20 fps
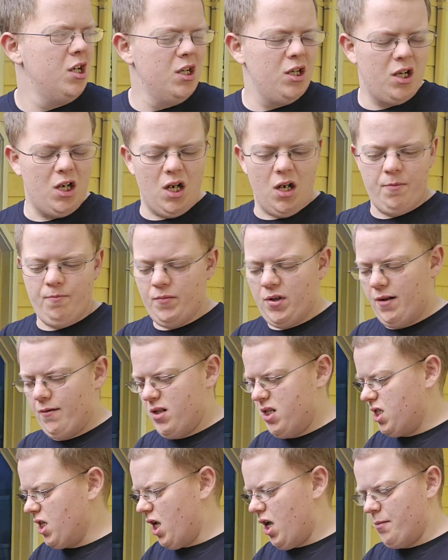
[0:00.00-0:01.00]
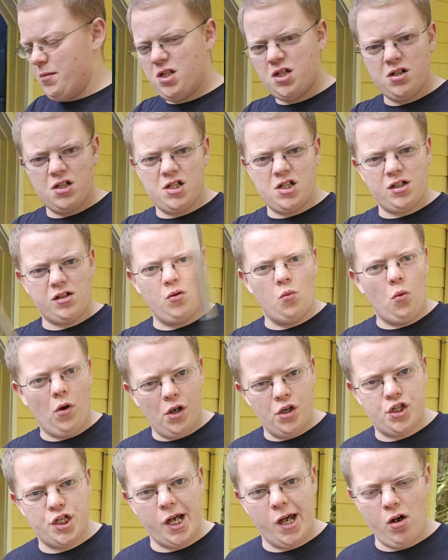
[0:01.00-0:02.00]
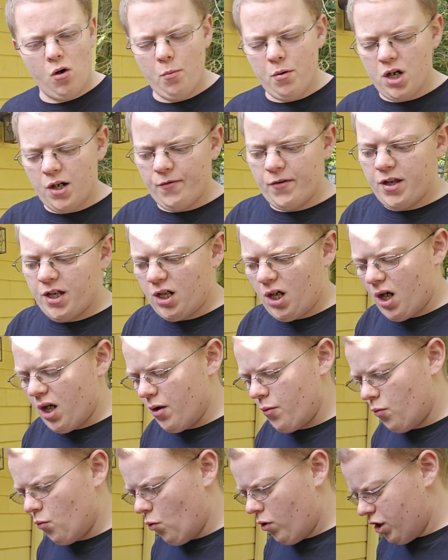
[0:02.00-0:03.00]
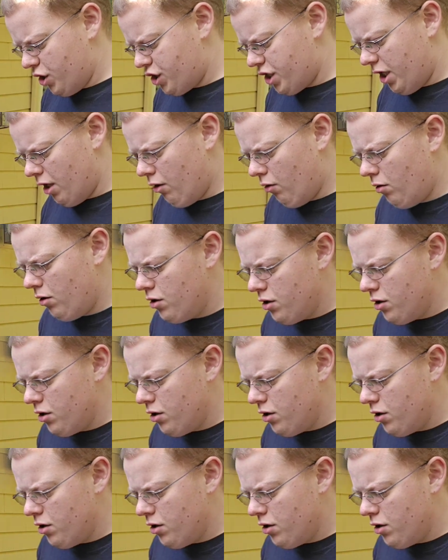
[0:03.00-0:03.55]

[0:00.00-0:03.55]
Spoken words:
I decided I'm just going to stick to one channel, put everything on one channel.